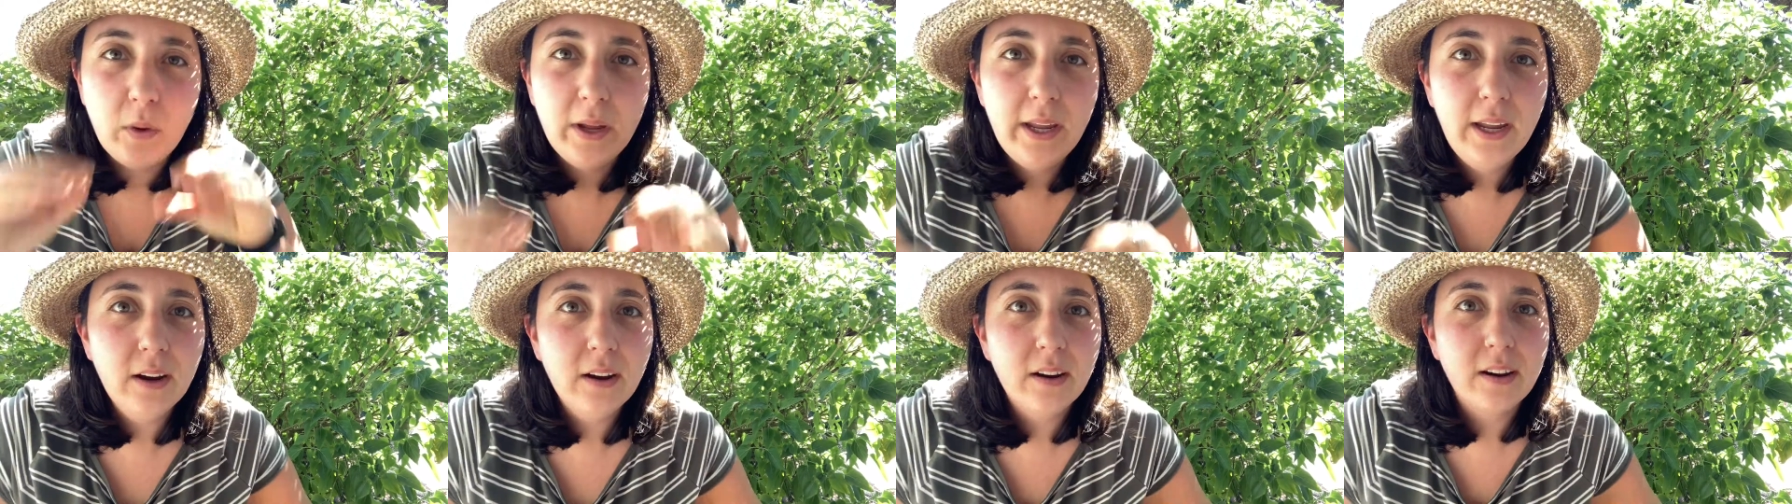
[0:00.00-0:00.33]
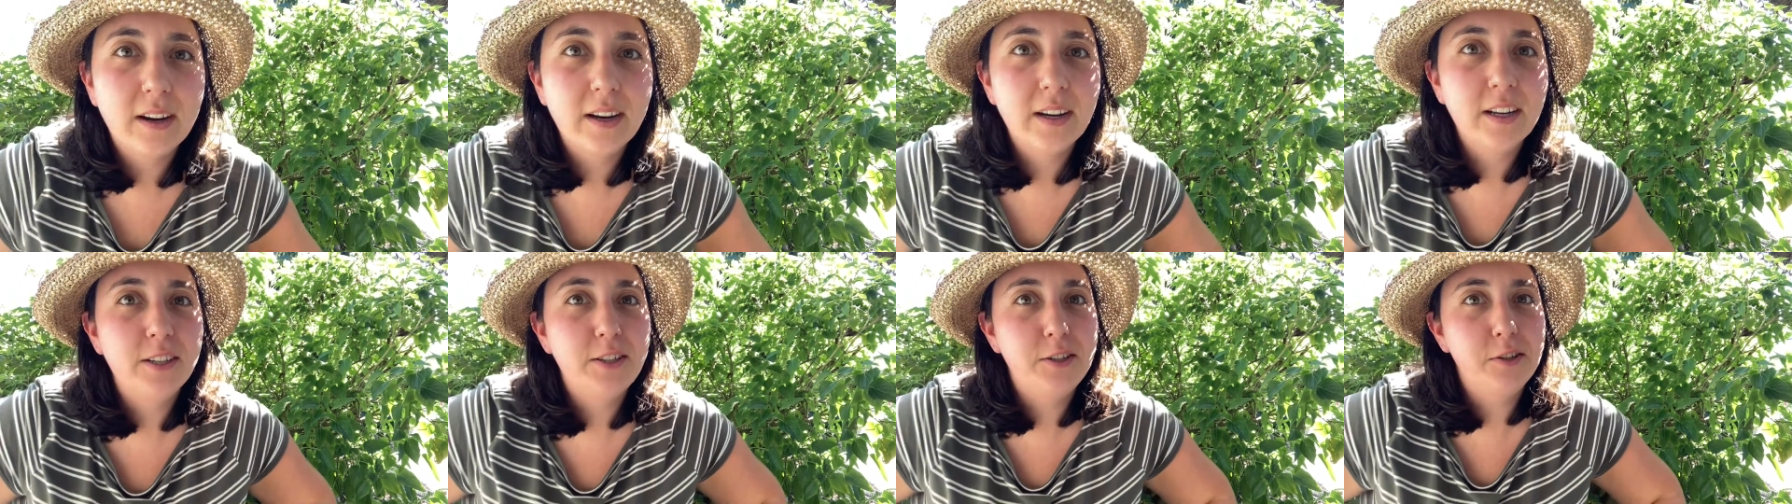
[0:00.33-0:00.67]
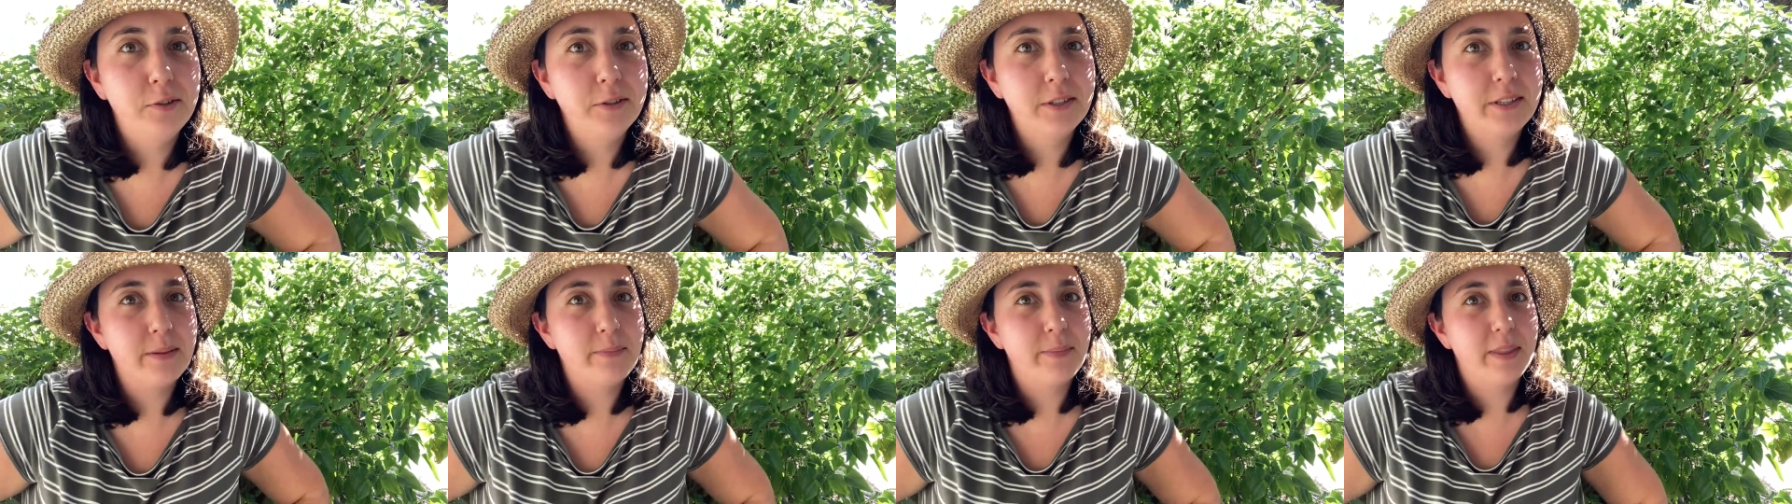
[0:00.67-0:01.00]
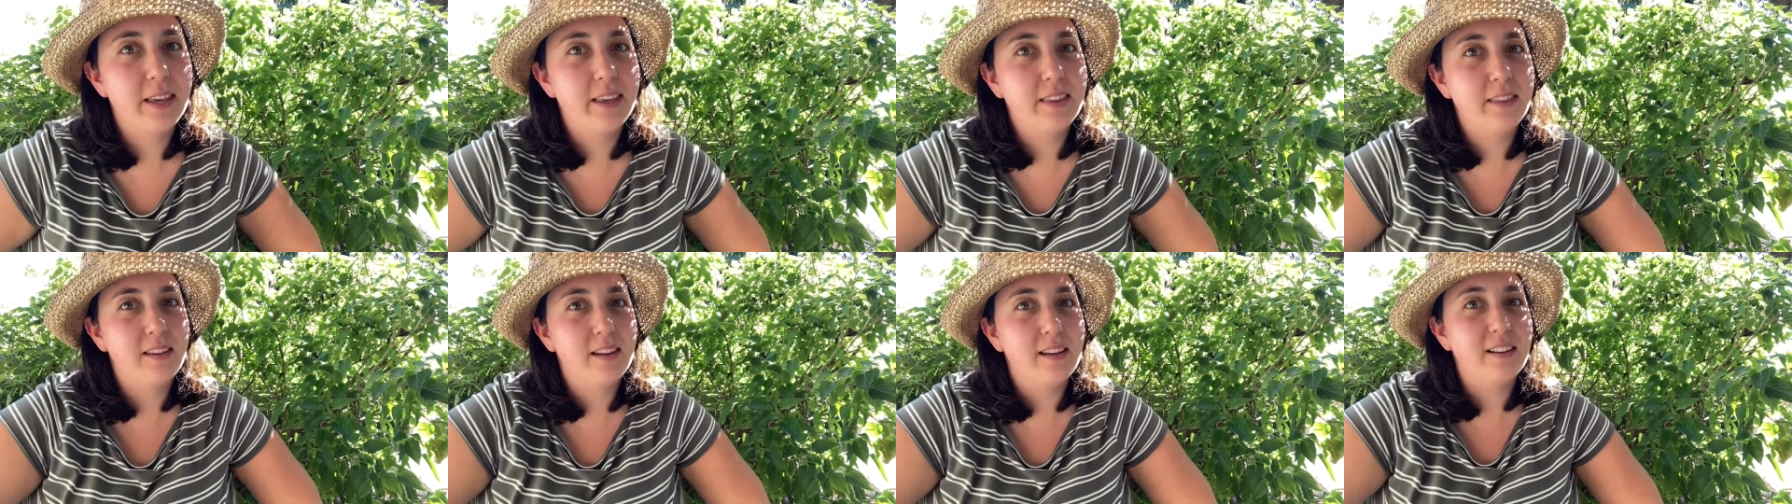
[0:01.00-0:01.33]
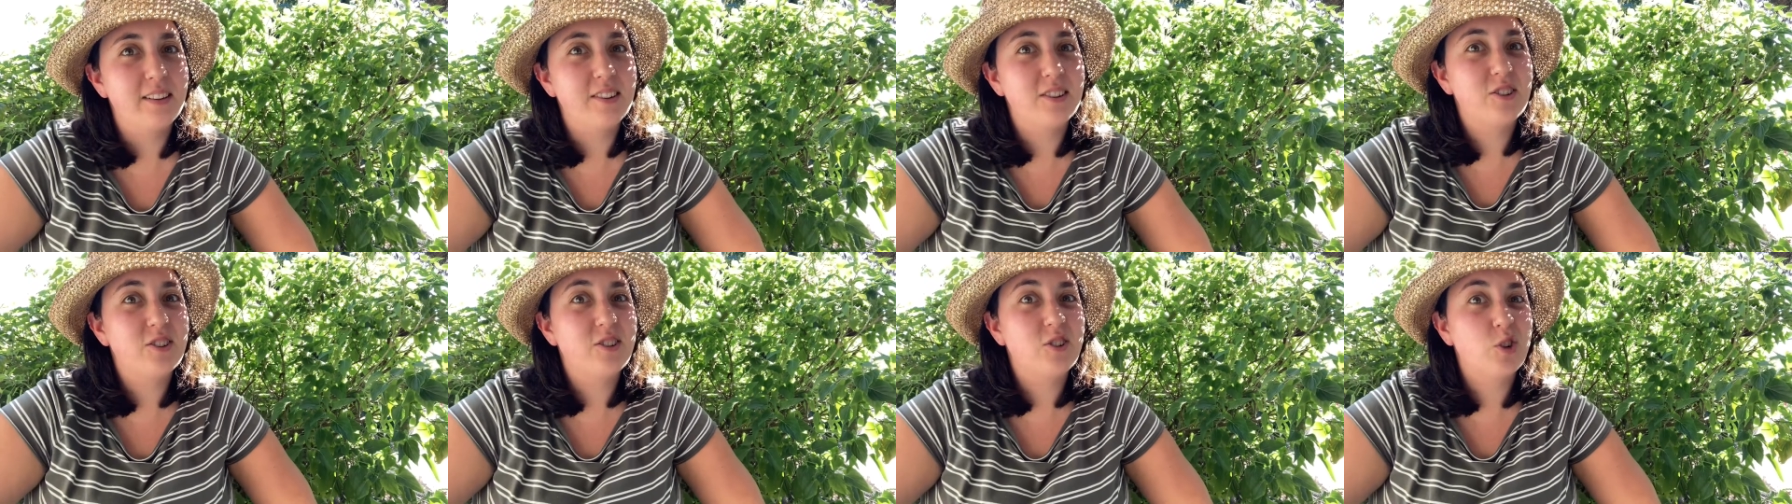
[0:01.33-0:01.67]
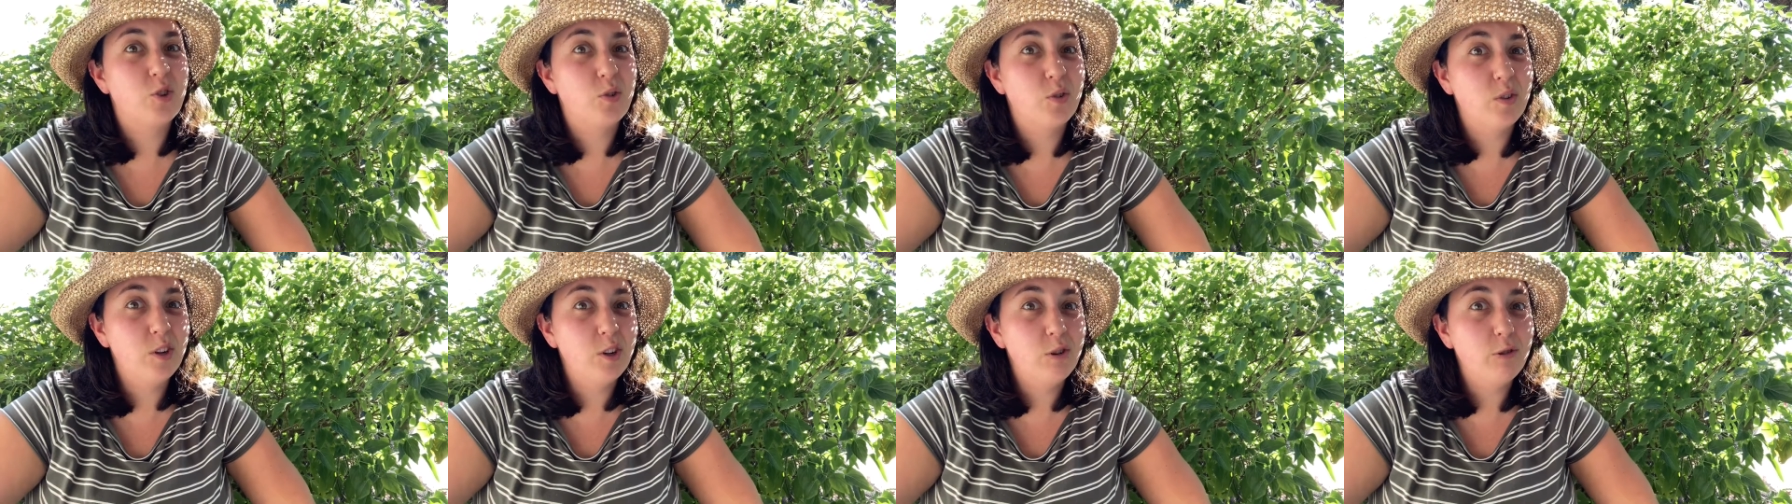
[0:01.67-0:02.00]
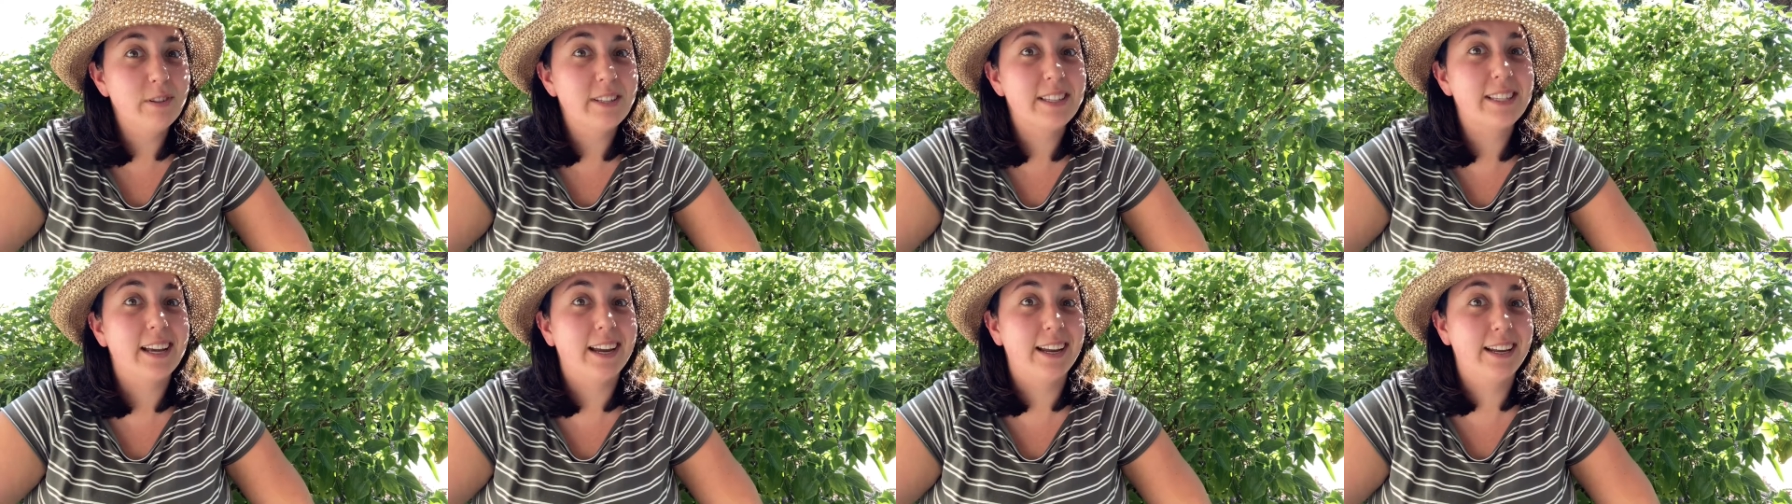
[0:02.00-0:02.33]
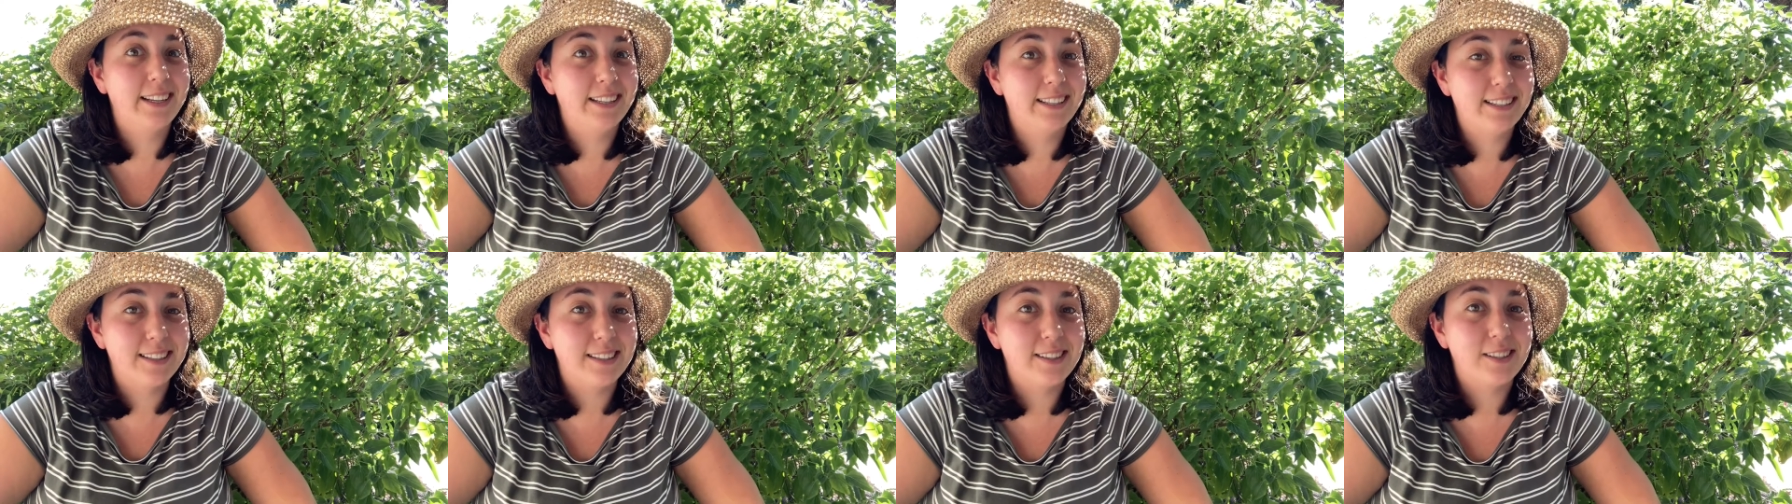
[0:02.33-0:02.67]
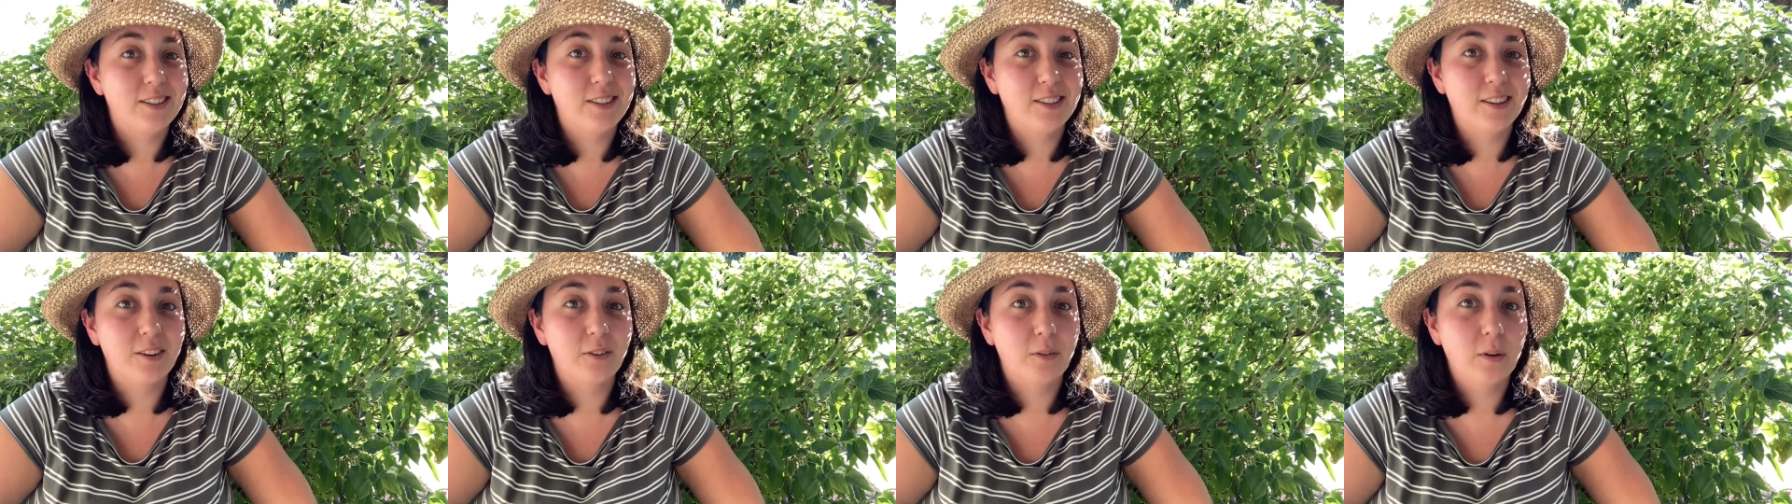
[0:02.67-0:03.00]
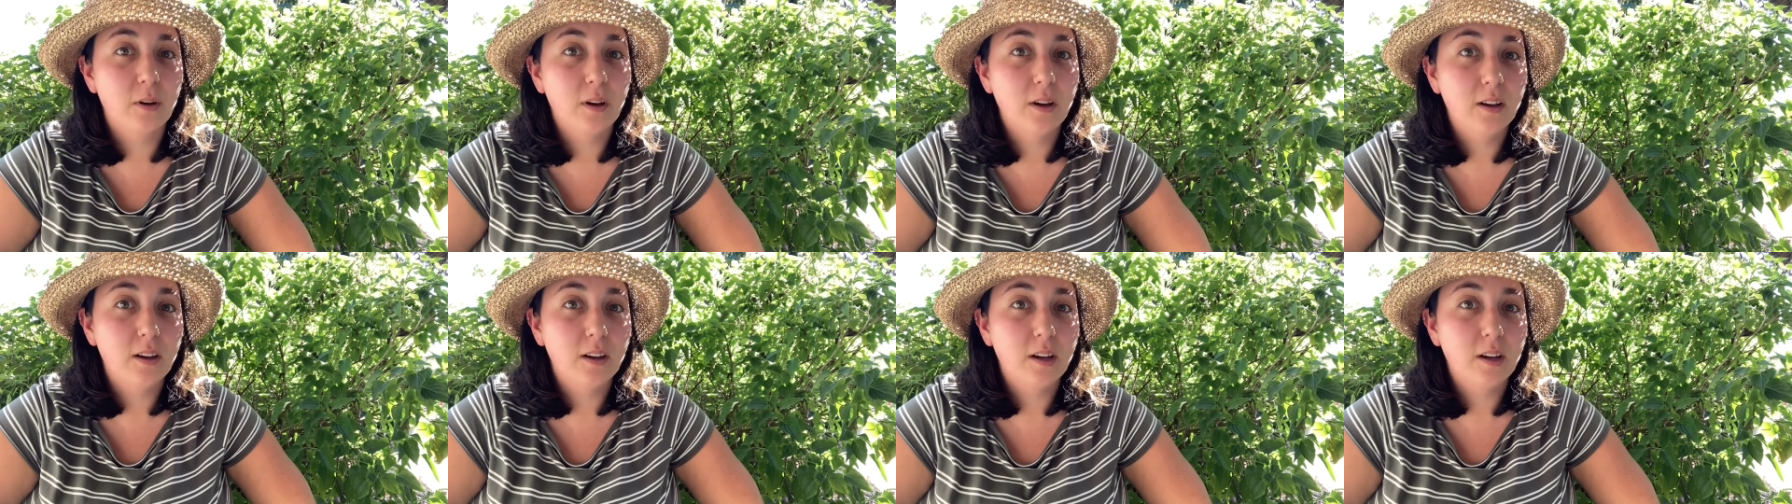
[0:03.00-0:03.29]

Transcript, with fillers: we are gonna do something that true scientists do.